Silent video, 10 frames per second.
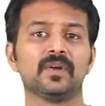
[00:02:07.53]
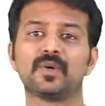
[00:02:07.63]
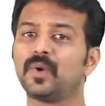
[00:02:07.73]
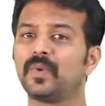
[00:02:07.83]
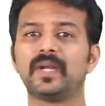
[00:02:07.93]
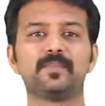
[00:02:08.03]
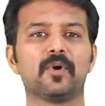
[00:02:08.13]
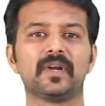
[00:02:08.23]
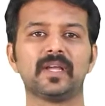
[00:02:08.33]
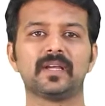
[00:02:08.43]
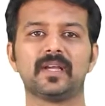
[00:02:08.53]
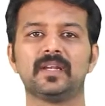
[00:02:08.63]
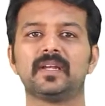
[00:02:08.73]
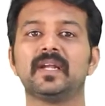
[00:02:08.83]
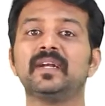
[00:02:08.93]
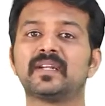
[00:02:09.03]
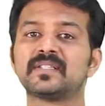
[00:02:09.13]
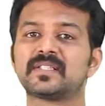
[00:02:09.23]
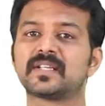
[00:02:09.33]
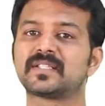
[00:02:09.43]
Covalent bonding in an
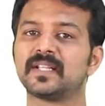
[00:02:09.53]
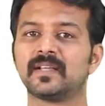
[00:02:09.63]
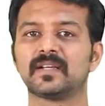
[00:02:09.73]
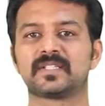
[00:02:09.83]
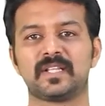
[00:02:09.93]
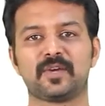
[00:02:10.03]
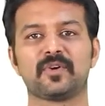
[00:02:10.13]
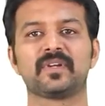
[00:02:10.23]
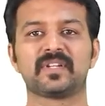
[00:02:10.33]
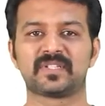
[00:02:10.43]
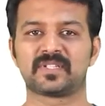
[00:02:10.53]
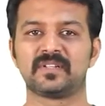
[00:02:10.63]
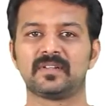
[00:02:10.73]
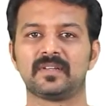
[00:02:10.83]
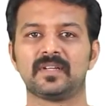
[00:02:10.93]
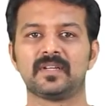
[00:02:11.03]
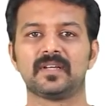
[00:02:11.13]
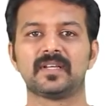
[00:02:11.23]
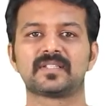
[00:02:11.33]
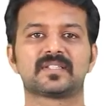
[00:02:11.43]
intrinsic silicon crystal
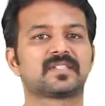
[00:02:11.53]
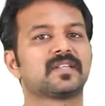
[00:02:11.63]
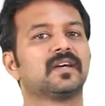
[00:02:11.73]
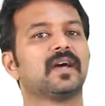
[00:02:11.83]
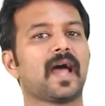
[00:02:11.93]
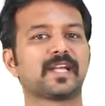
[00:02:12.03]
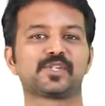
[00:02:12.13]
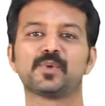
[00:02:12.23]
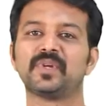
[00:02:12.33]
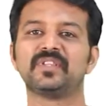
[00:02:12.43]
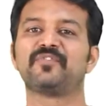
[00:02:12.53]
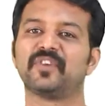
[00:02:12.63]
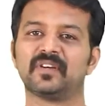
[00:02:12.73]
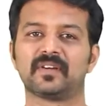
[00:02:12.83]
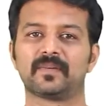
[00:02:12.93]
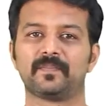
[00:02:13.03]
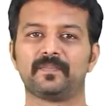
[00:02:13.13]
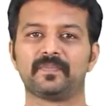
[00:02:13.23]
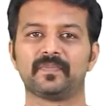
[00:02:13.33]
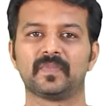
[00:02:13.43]
is as shown in the figure.
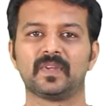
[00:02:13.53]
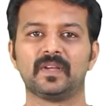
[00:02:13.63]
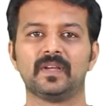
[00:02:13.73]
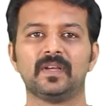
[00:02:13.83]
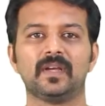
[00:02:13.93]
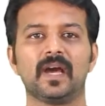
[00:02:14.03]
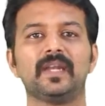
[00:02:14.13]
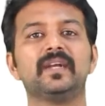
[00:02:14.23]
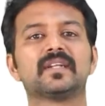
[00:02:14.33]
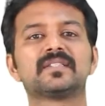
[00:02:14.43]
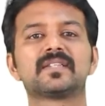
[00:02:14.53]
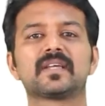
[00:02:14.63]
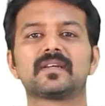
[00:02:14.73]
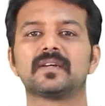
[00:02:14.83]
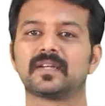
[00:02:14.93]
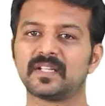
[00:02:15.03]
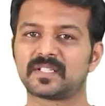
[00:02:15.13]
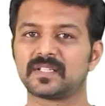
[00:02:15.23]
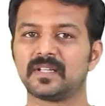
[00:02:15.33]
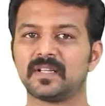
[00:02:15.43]
An intrinsic
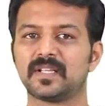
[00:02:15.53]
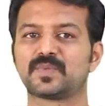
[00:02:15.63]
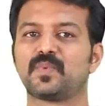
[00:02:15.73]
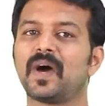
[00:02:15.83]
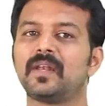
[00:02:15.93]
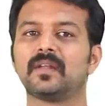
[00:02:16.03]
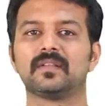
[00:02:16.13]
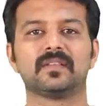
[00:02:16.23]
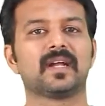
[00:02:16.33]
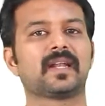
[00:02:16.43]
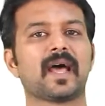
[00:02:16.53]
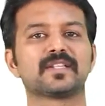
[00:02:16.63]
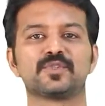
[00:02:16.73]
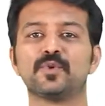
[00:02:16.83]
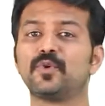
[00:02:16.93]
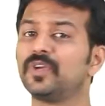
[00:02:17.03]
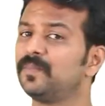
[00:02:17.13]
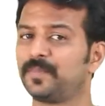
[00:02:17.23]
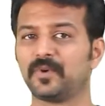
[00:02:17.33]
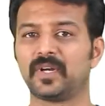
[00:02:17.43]
crystal is one that has no
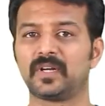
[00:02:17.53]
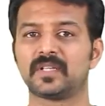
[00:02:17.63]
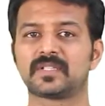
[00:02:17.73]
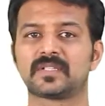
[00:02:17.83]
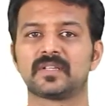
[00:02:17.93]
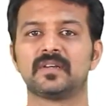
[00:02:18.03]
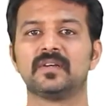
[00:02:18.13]
impurities.